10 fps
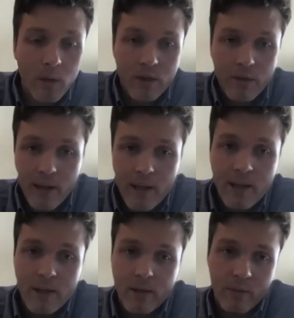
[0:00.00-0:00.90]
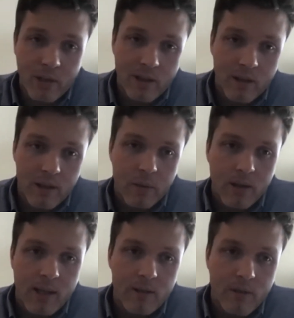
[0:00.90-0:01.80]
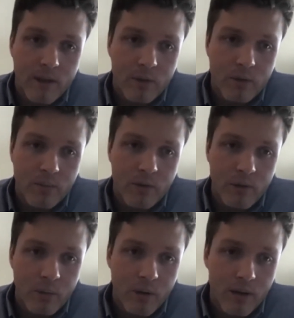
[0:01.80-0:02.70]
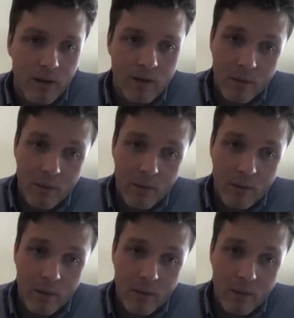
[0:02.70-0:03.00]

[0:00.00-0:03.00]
which phase of machine learning would the counterfactuals approach work?